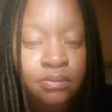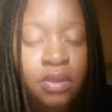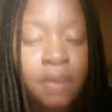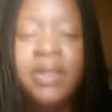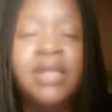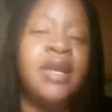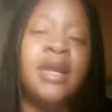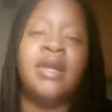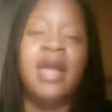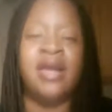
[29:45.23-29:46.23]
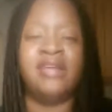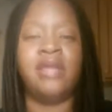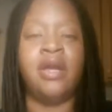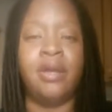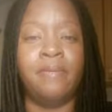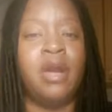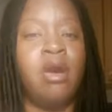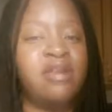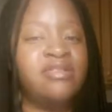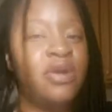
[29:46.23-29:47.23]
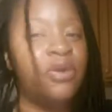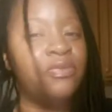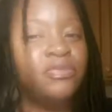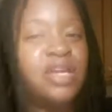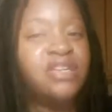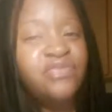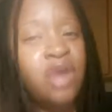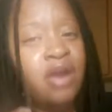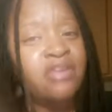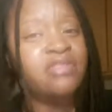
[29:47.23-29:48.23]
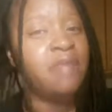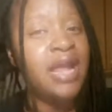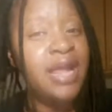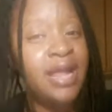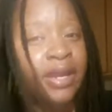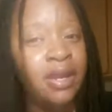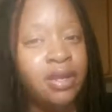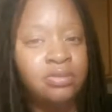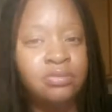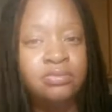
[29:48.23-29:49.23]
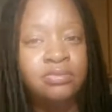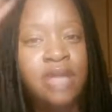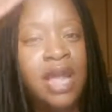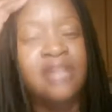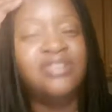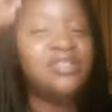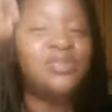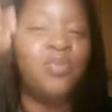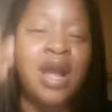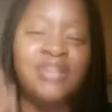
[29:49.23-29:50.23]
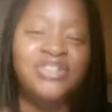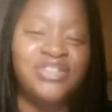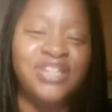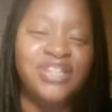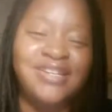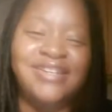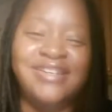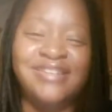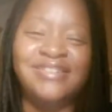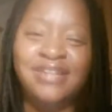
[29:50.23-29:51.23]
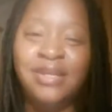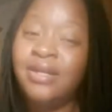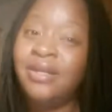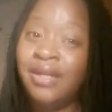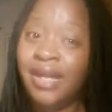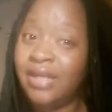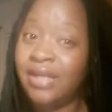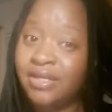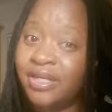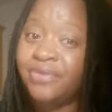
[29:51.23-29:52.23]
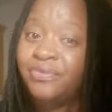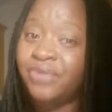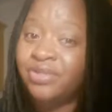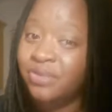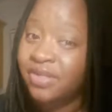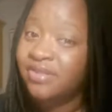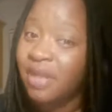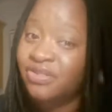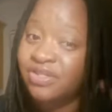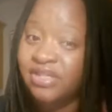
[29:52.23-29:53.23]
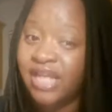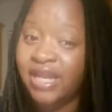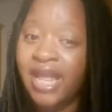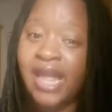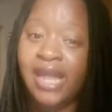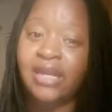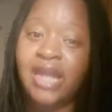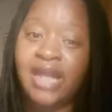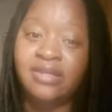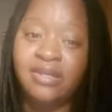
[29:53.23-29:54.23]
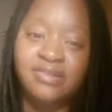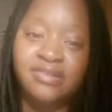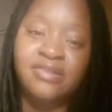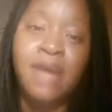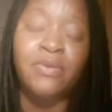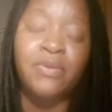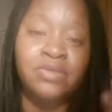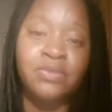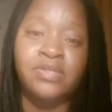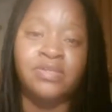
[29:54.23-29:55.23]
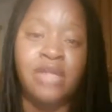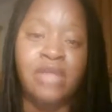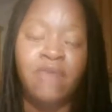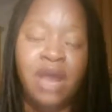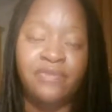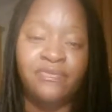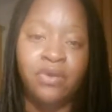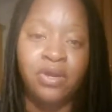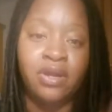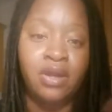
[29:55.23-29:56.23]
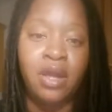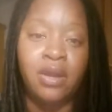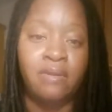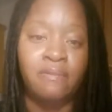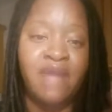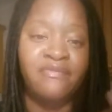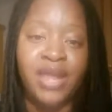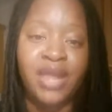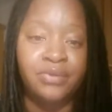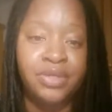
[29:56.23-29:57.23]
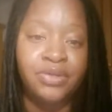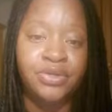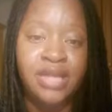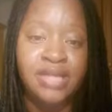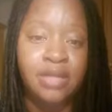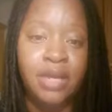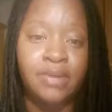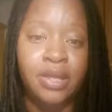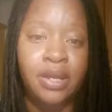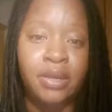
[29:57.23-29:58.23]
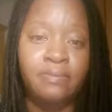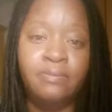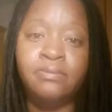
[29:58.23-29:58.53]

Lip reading: but yeah, guys, and also as far as my hair, I just watched it And I didn't retwist. So I'm gonna just let it hang like this because I'm gonna retwist it like right before the my family reunion that's coming up.